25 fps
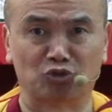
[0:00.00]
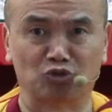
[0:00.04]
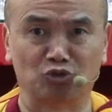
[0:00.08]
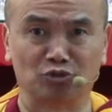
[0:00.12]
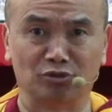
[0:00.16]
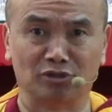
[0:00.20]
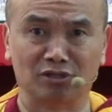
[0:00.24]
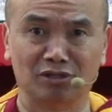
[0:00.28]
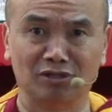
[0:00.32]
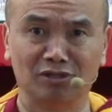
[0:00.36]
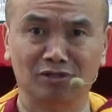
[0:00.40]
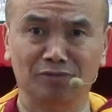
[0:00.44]
to
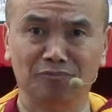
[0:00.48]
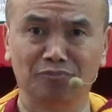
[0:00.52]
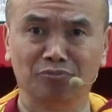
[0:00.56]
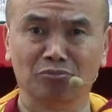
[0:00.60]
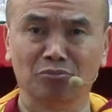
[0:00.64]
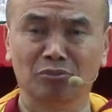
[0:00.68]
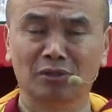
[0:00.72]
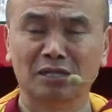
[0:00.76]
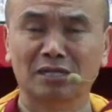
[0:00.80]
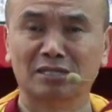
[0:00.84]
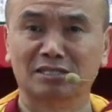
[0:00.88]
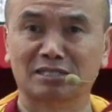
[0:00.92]
the
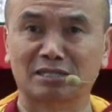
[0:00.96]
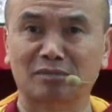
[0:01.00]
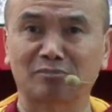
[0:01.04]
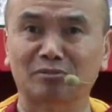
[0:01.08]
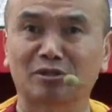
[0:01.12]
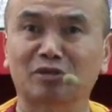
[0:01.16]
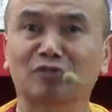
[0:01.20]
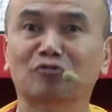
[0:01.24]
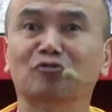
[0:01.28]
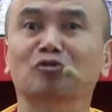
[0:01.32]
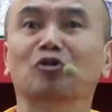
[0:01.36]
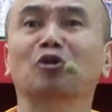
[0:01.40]

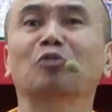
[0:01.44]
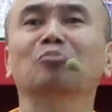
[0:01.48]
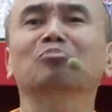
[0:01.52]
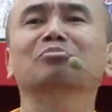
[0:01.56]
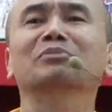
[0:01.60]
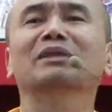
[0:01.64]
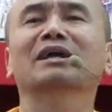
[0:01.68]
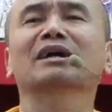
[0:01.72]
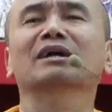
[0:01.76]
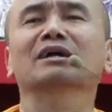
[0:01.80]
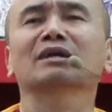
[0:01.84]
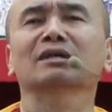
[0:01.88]
something from
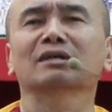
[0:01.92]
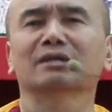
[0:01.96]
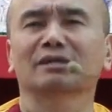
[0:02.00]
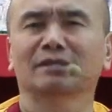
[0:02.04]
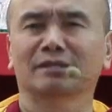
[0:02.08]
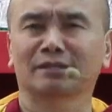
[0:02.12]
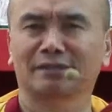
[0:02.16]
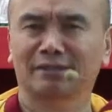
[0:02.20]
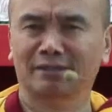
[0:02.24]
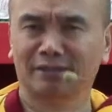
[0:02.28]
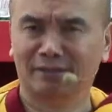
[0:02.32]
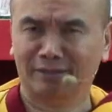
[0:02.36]

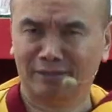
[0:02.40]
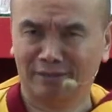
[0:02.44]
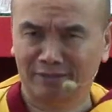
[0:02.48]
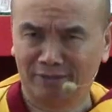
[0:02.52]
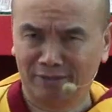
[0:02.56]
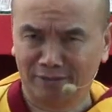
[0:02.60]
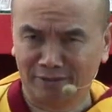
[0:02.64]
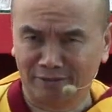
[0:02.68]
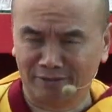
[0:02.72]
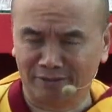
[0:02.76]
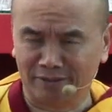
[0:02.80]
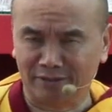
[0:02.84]

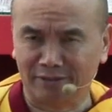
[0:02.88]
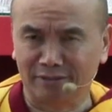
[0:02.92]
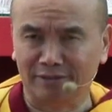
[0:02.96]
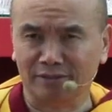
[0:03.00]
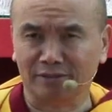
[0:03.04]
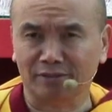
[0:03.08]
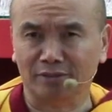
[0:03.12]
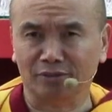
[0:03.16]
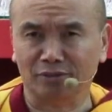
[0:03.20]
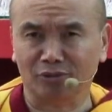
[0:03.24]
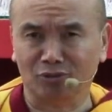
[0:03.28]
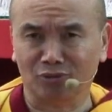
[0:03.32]

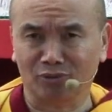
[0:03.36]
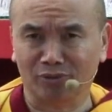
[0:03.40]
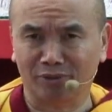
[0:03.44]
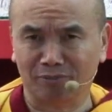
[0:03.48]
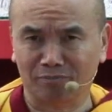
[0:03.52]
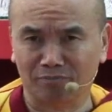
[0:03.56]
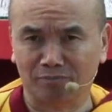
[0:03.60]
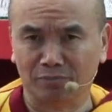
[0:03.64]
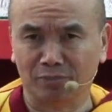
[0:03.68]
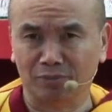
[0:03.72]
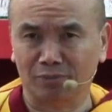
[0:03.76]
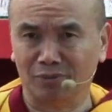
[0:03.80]
your
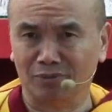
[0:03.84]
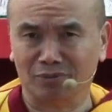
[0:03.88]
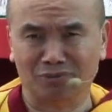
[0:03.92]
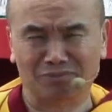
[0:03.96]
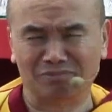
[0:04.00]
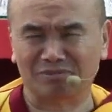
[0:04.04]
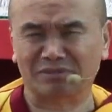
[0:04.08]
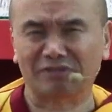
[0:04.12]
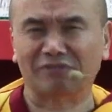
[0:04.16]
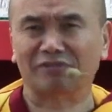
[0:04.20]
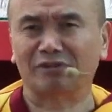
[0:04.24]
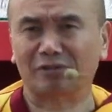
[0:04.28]

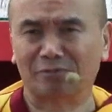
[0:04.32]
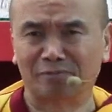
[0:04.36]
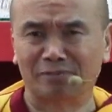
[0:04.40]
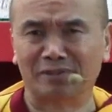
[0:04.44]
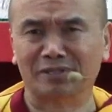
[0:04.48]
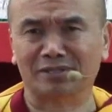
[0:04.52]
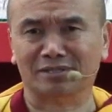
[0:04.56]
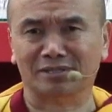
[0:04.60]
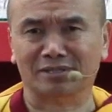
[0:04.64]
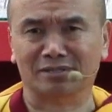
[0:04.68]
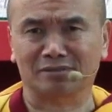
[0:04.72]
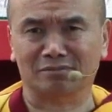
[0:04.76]
difficult
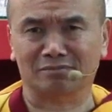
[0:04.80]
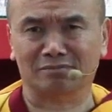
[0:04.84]
person.